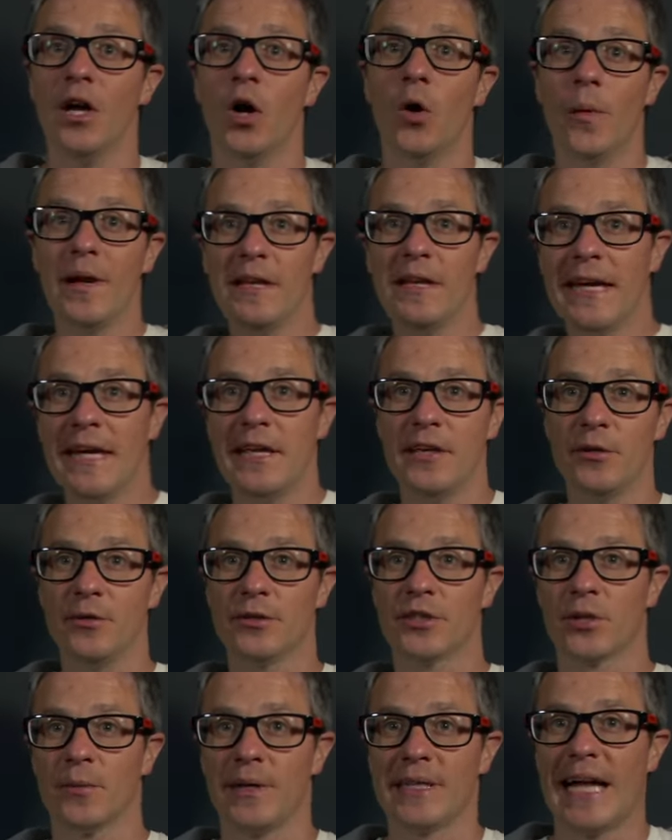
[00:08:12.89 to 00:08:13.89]
When you get
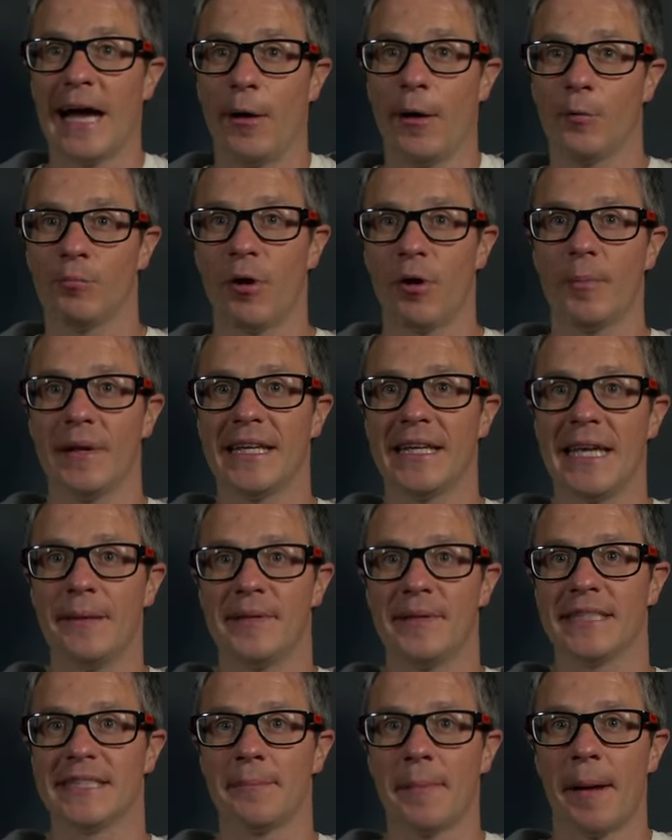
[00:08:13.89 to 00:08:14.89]
used to it, I'll probably keep
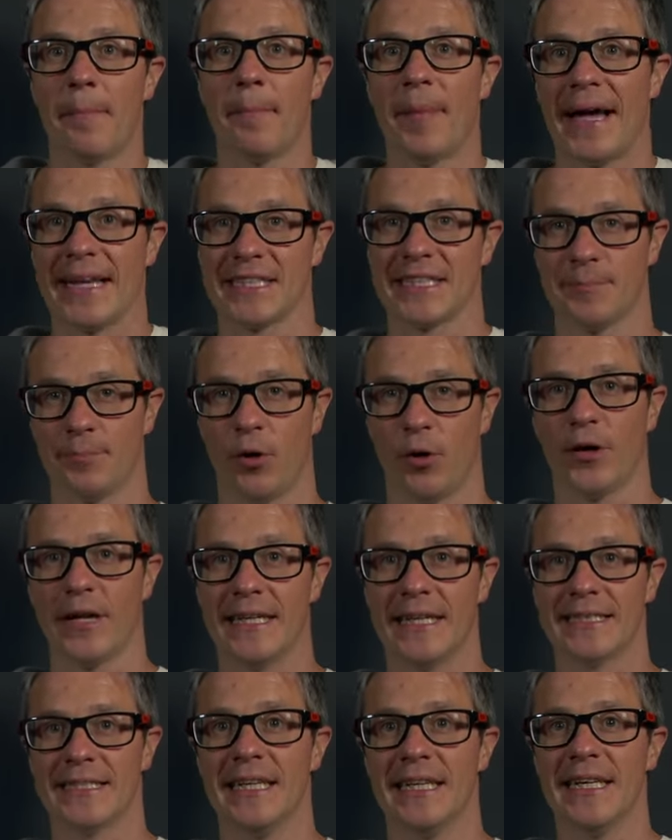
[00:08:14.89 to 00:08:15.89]
this in my pants
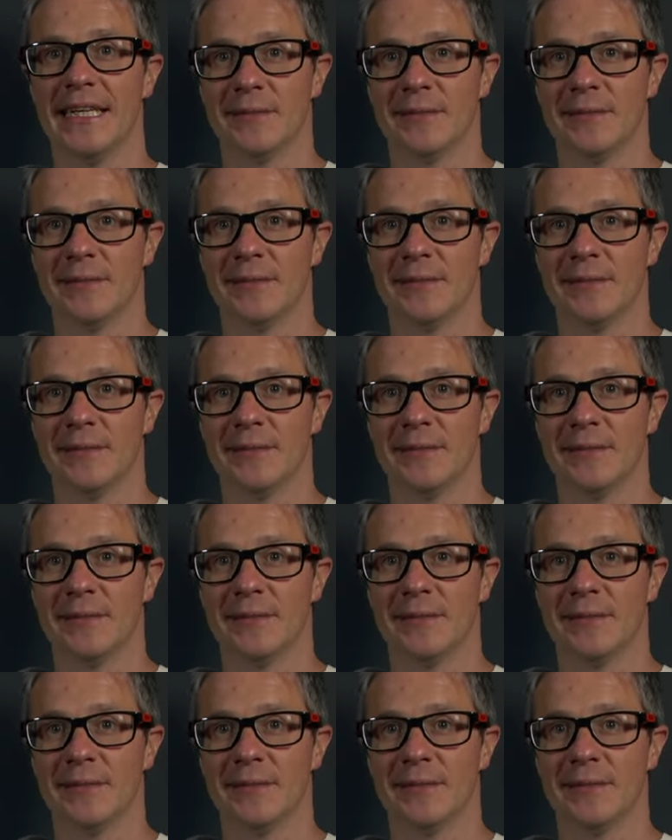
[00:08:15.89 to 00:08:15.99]
pocket.